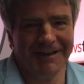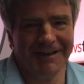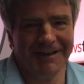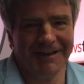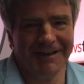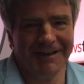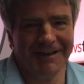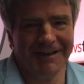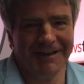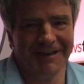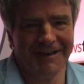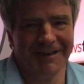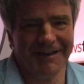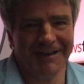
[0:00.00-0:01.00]

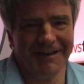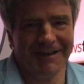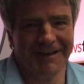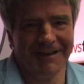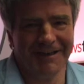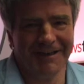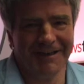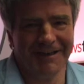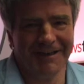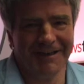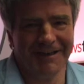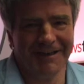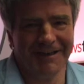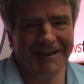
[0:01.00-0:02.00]

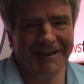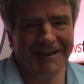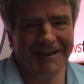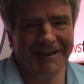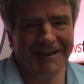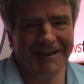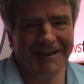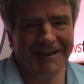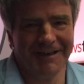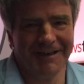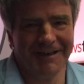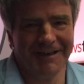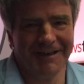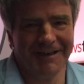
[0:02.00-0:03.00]

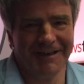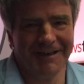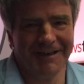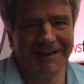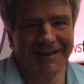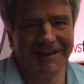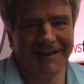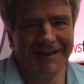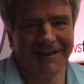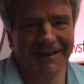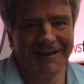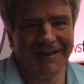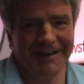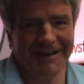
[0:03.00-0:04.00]

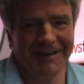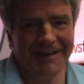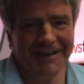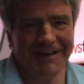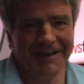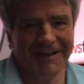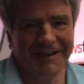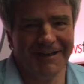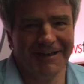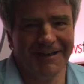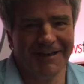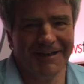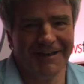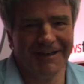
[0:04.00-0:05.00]

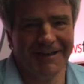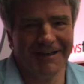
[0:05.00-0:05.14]
The face doesn't move, so there is nothing to read.